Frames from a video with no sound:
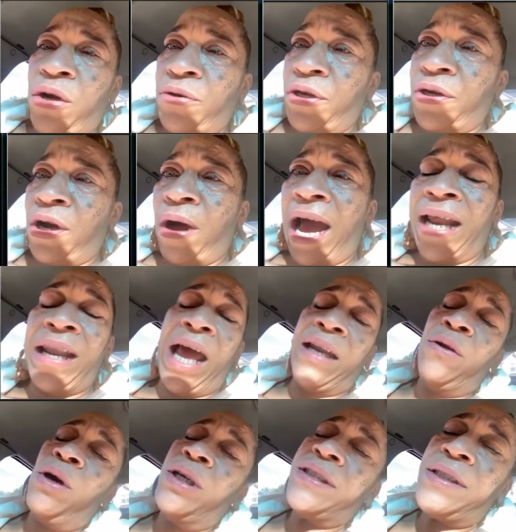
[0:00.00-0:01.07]
You know,
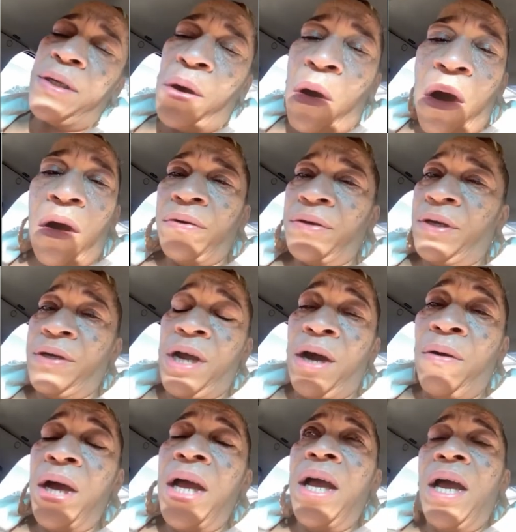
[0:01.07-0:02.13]
I lost it all, you
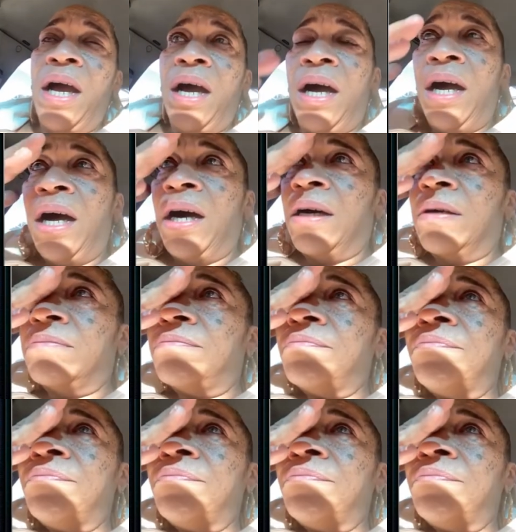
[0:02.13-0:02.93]
know. Yeah.